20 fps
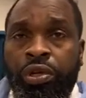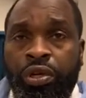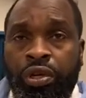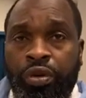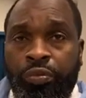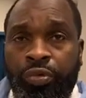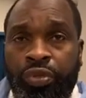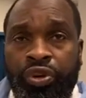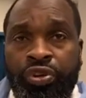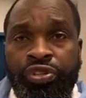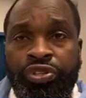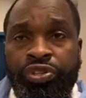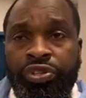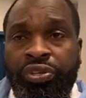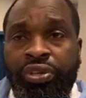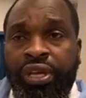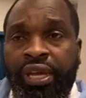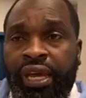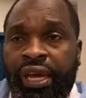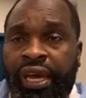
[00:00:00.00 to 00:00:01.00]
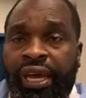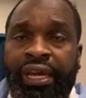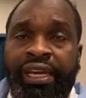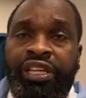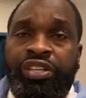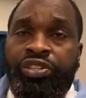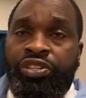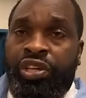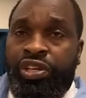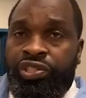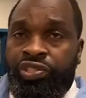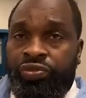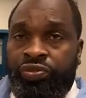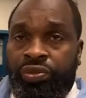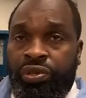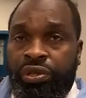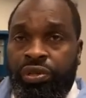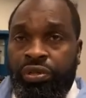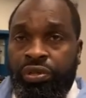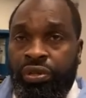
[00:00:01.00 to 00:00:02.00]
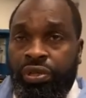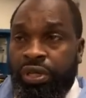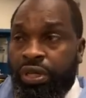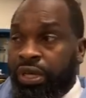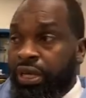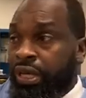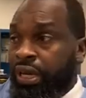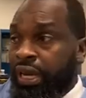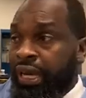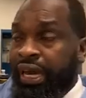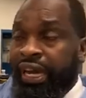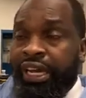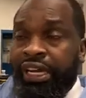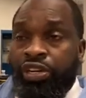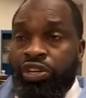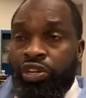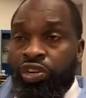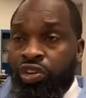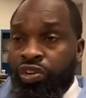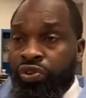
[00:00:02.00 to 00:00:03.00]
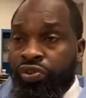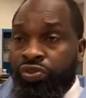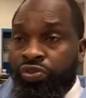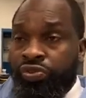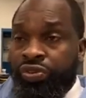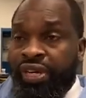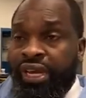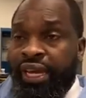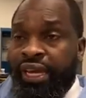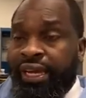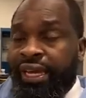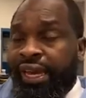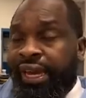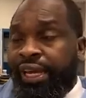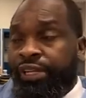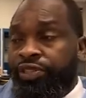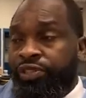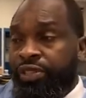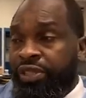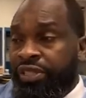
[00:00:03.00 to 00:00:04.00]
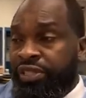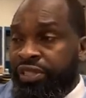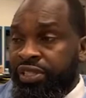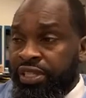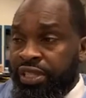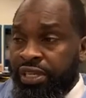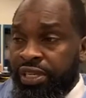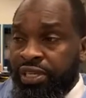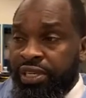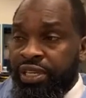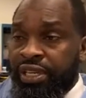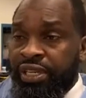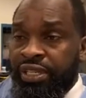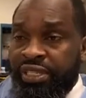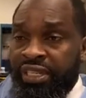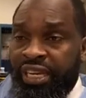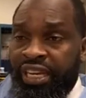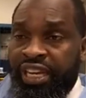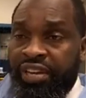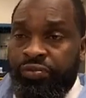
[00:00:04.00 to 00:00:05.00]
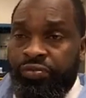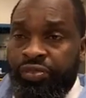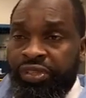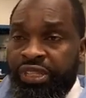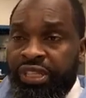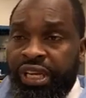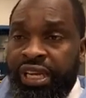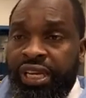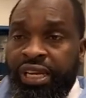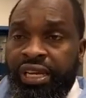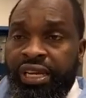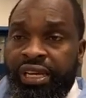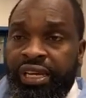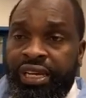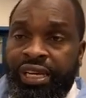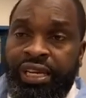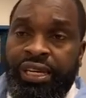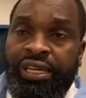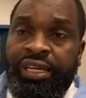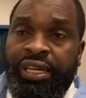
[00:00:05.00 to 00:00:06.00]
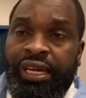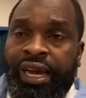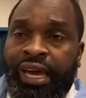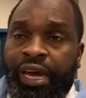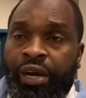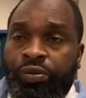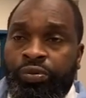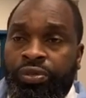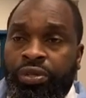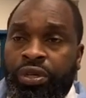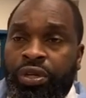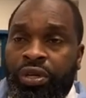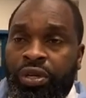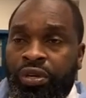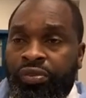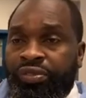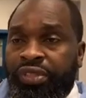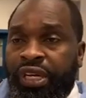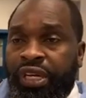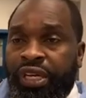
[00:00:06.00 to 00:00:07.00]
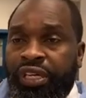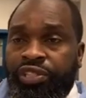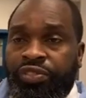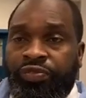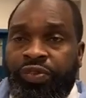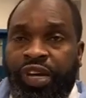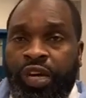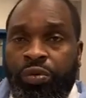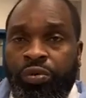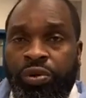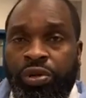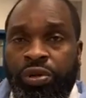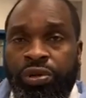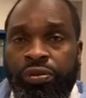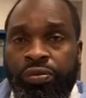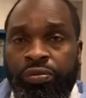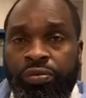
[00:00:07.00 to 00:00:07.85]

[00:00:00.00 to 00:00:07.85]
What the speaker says: commercial, and industrial, and learn and actually see the everyday in and out of the HVAC world.